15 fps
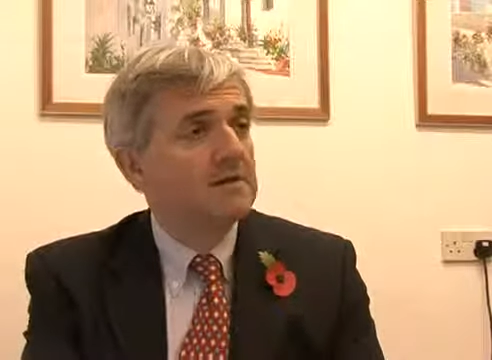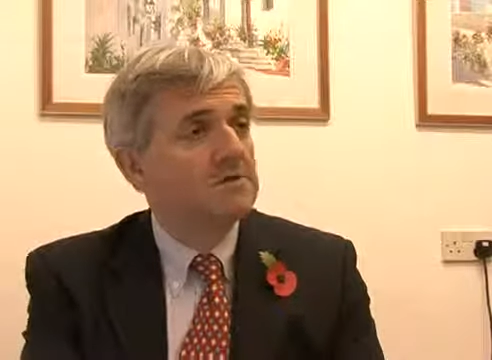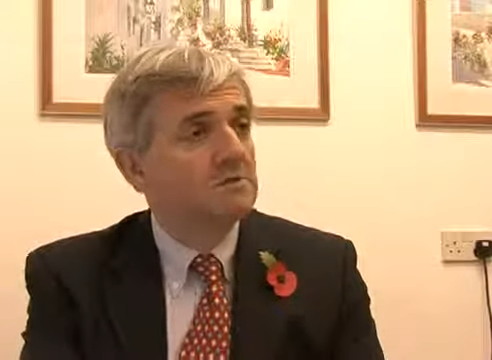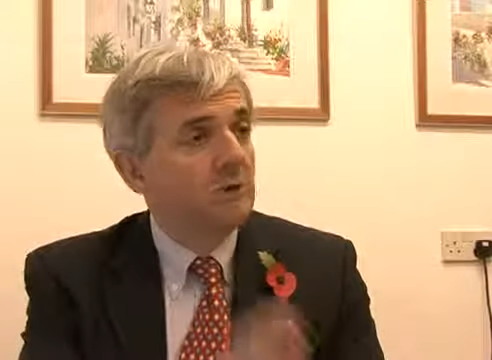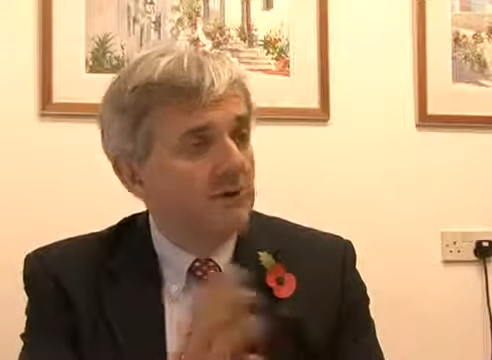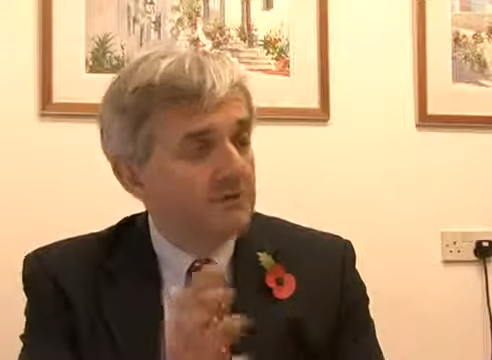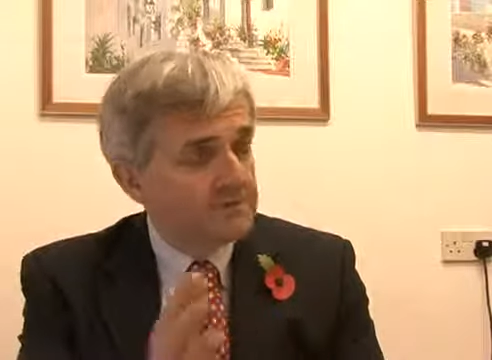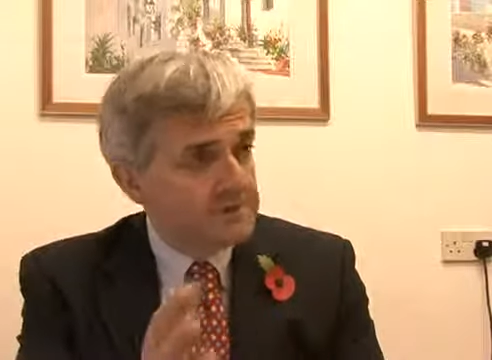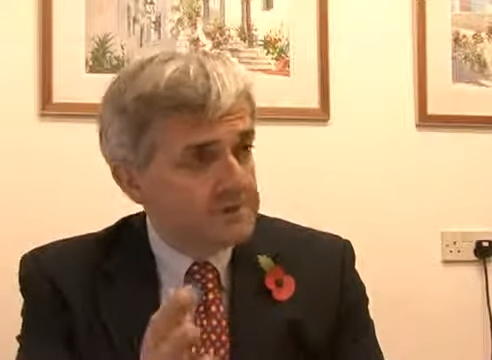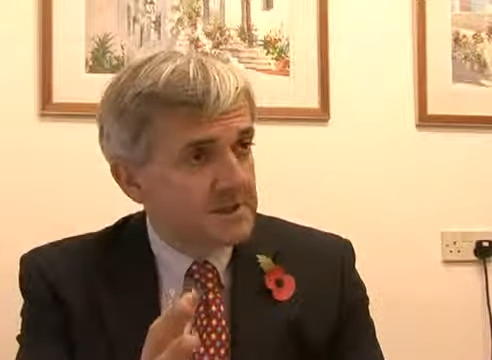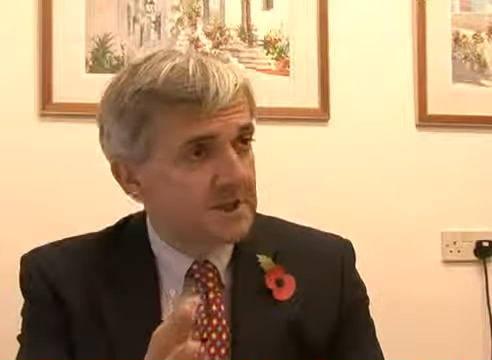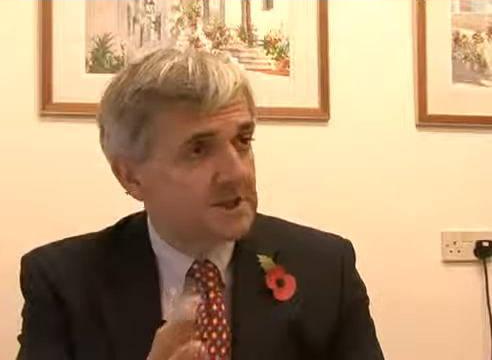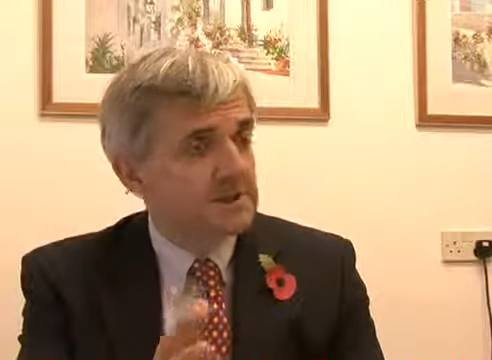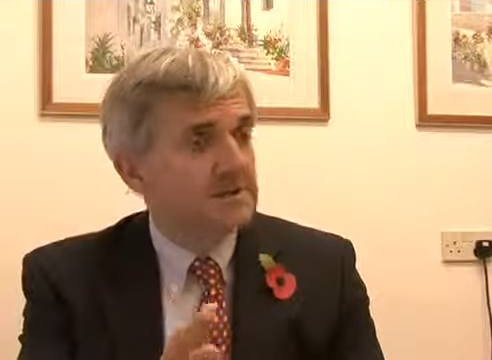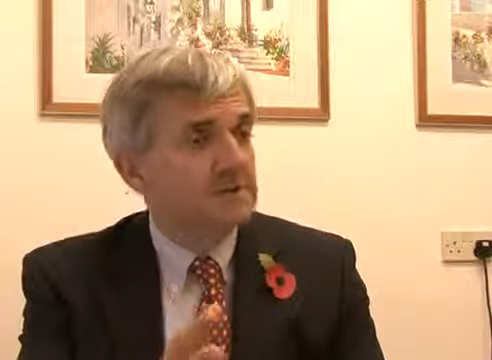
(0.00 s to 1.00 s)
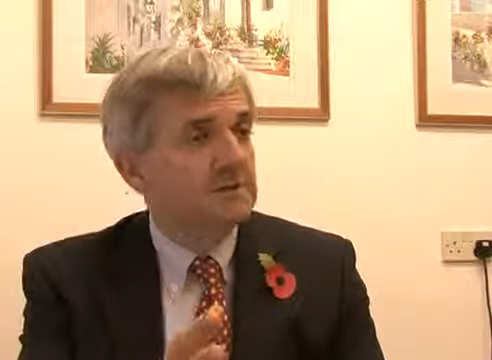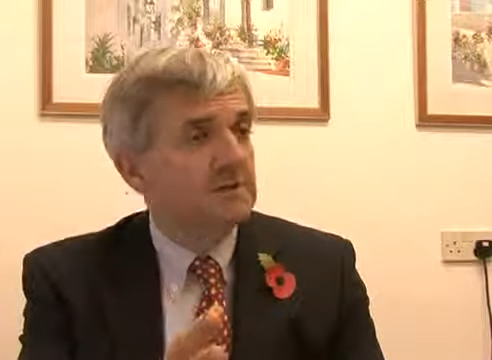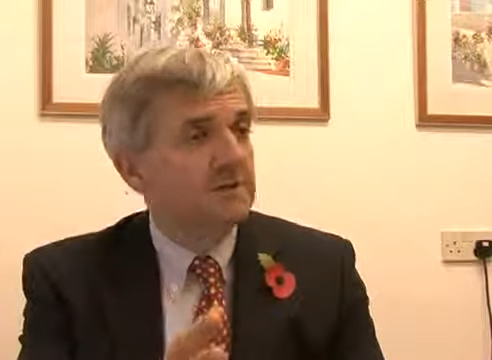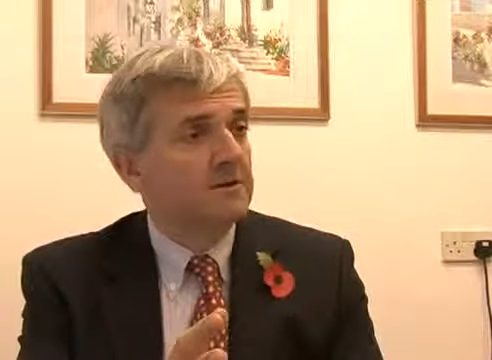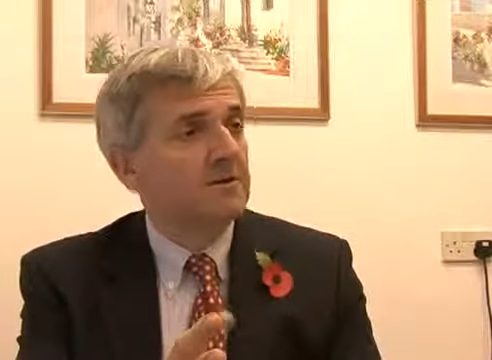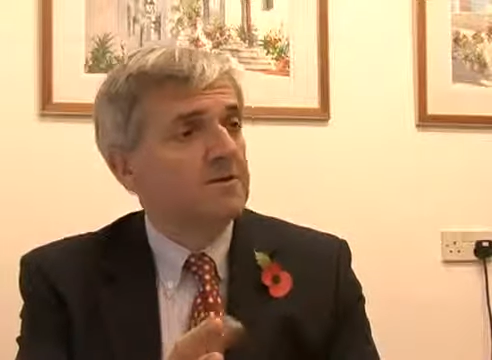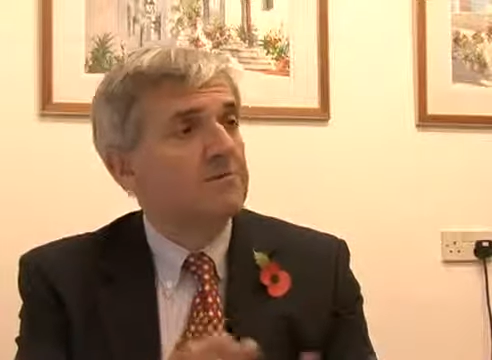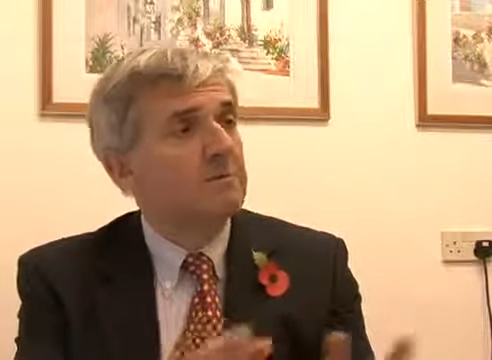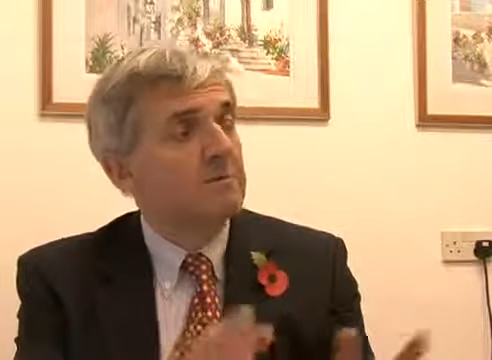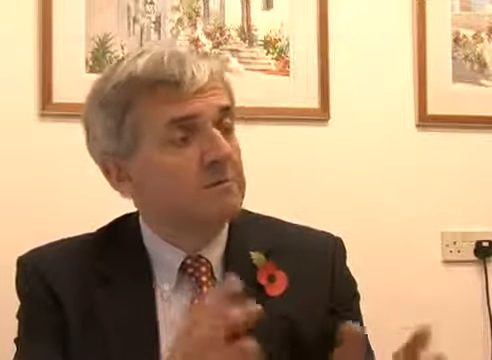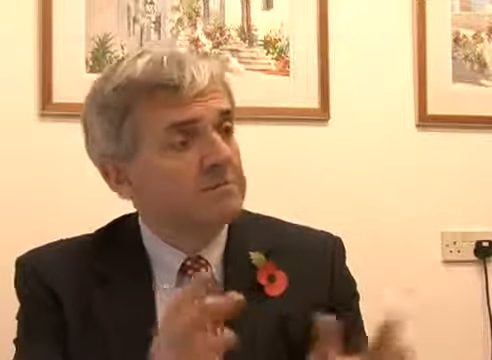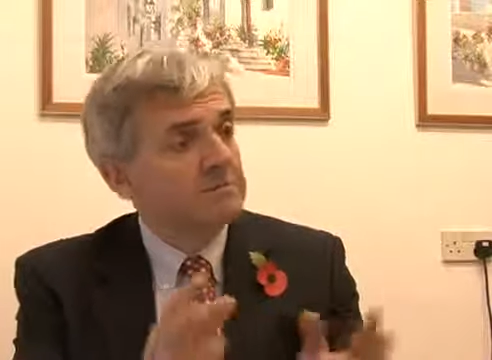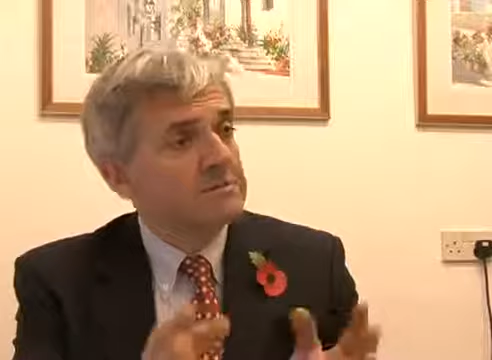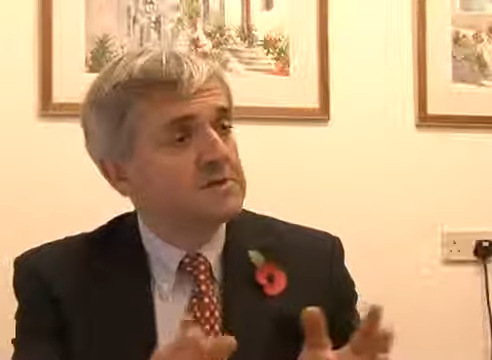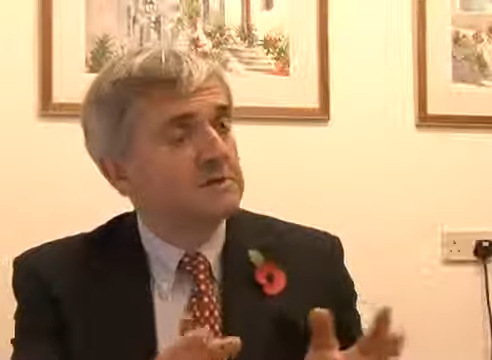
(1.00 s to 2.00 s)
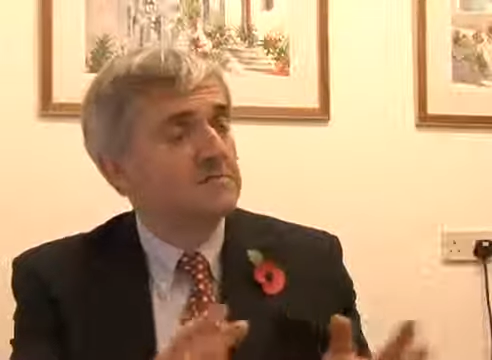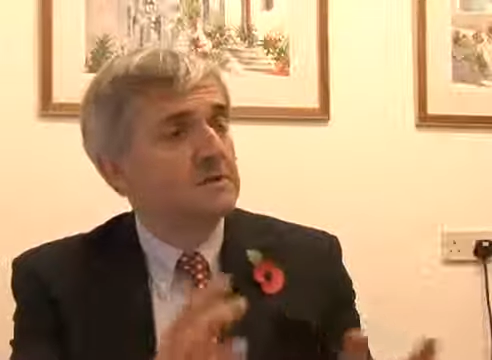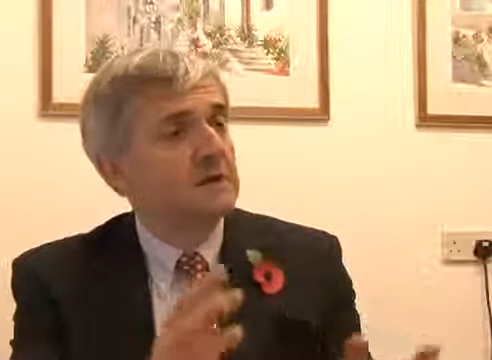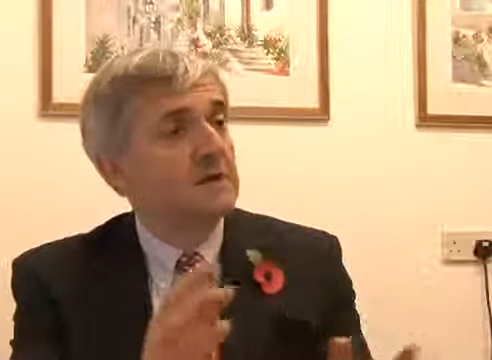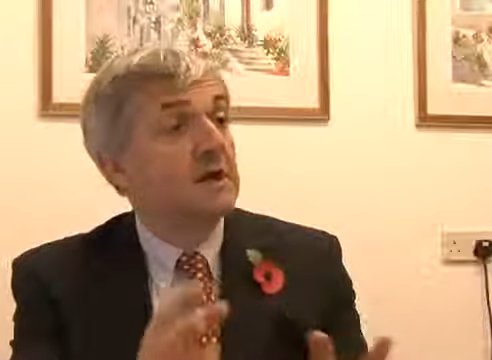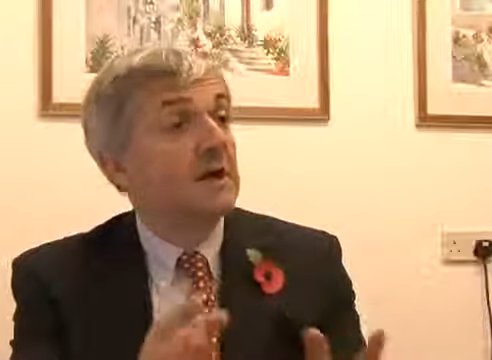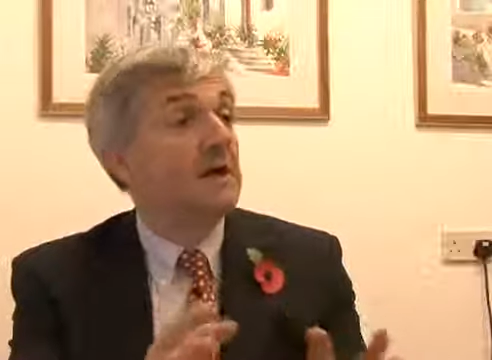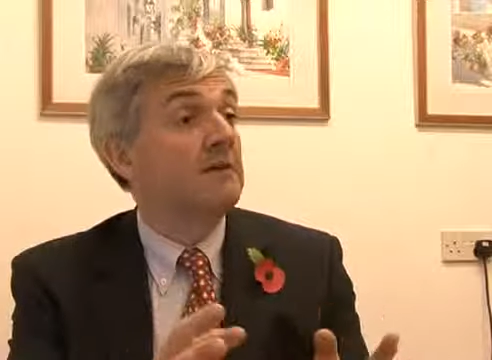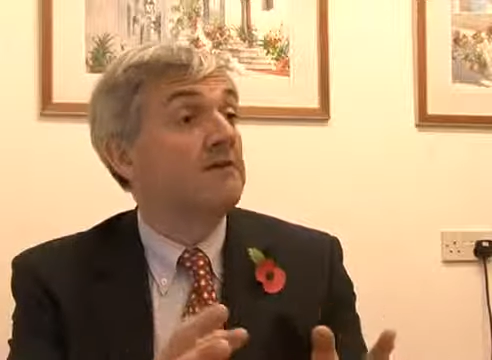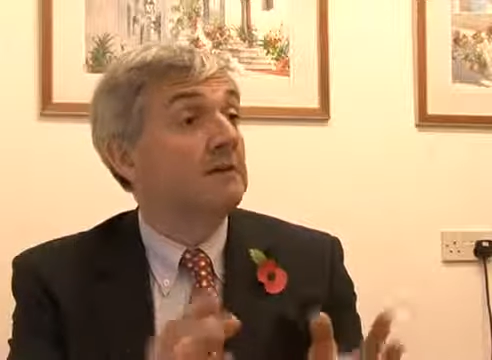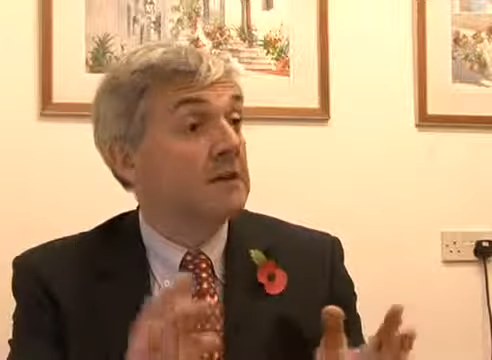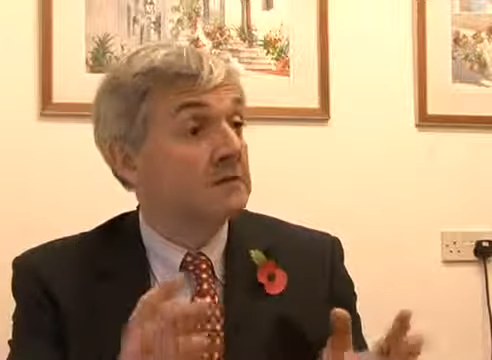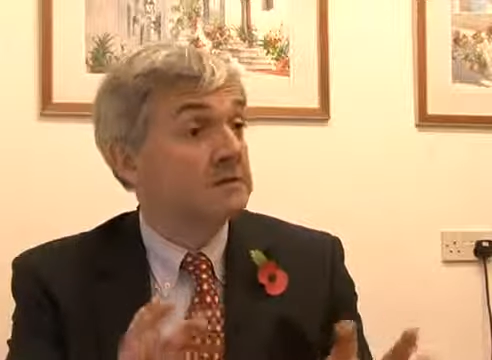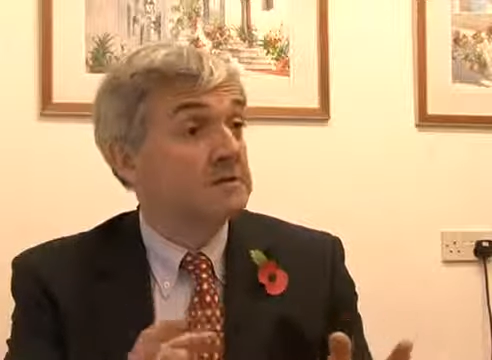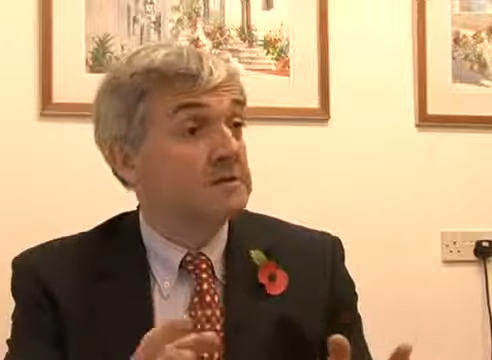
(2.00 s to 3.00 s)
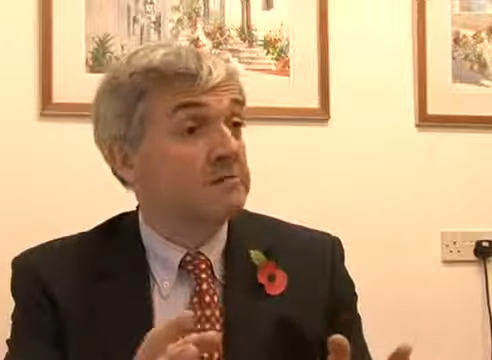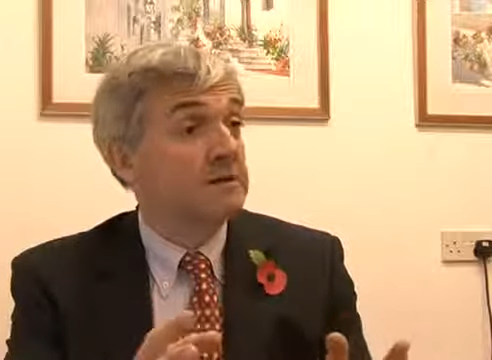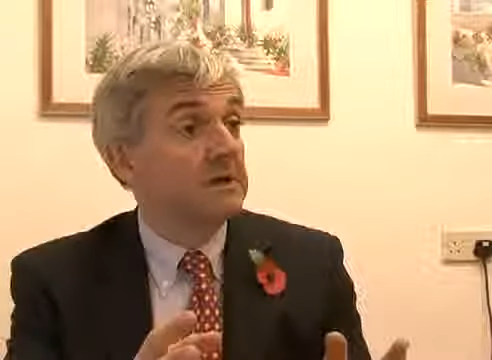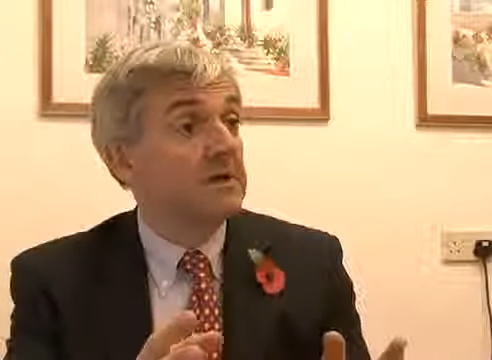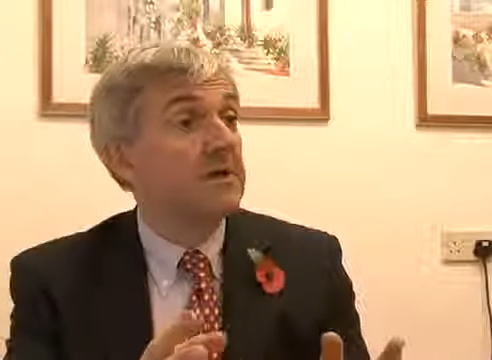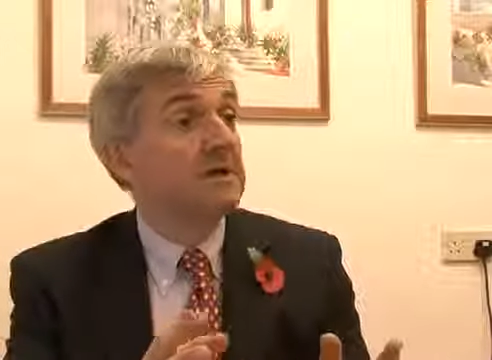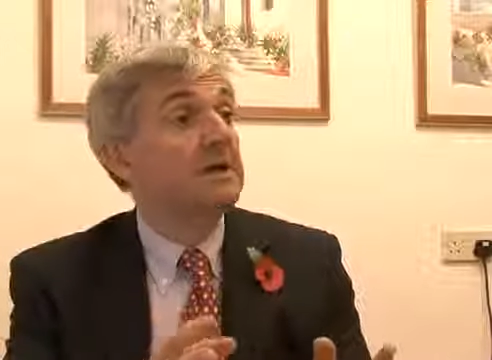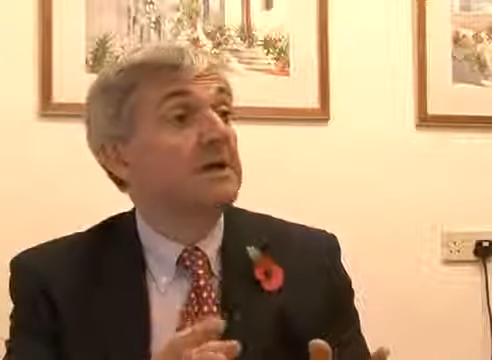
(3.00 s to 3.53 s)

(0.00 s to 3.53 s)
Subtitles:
to offset a lot of the problems that we're going to have inevitably